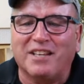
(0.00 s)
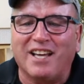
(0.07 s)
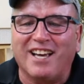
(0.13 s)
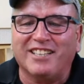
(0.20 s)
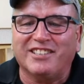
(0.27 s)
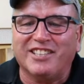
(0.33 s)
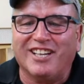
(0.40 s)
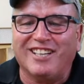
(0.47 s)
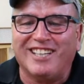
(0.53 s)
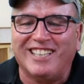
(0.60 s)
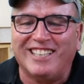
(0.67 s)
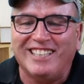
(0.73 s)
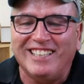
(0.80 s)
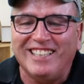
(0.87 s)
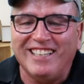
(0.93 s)
Thanks,
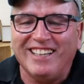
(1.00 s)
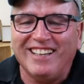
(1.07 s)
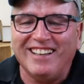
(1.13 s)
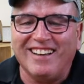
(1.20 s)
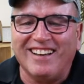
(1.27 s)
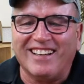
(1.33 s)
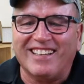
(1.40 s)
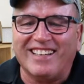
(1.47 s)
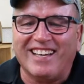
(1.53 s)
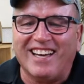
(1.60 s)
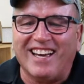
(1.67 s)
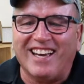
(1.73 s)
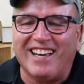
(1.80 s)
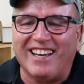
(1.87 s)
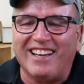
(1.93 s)
Sherry.
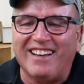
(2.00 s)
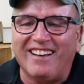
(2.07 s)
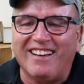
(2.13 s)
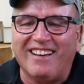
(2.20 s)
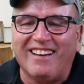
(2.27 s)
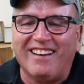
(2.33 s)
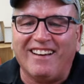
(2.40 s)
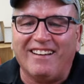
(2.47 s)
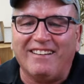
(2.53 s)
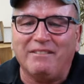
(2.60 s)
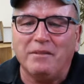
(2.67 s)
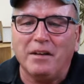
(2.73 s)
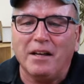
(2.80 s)
Okay, I